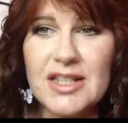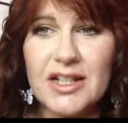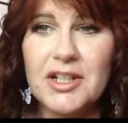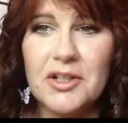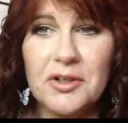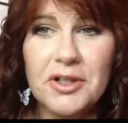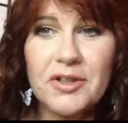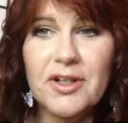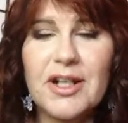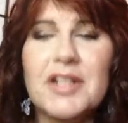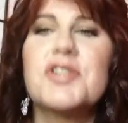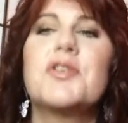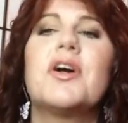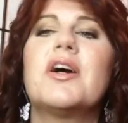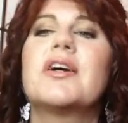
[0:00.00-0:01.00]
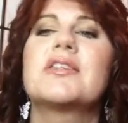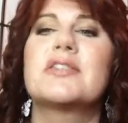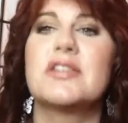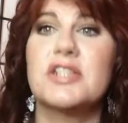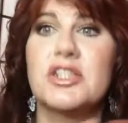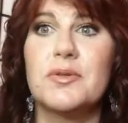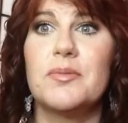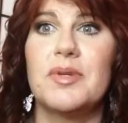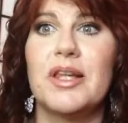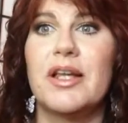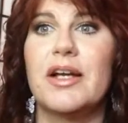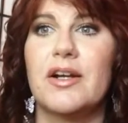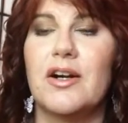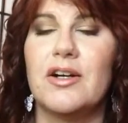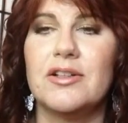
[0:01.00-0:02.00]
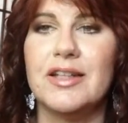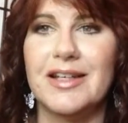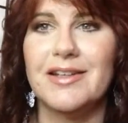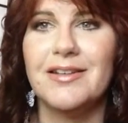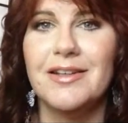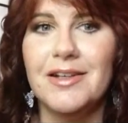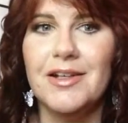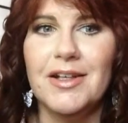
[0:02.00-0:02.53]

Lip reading: I know you're on drugs," and she would be like, "Oh, like,"